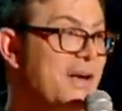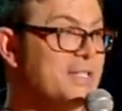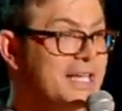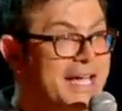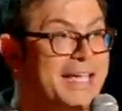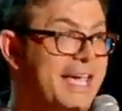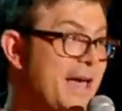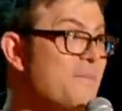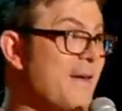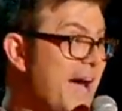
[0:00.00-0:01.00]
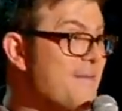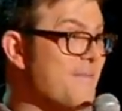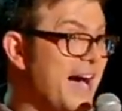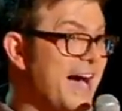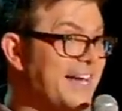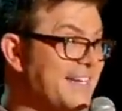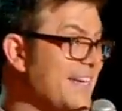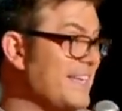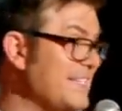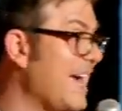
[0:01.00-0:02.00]
was like, in my mind,
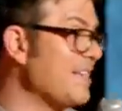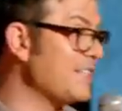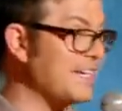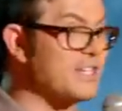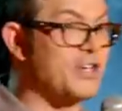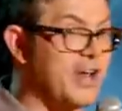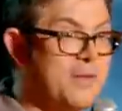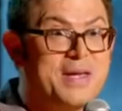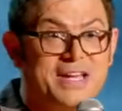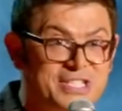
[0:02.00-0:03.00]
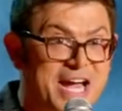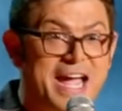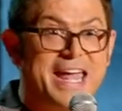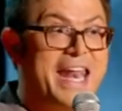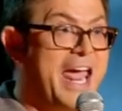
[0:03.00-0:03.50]
he sounds like he's gonna be a giant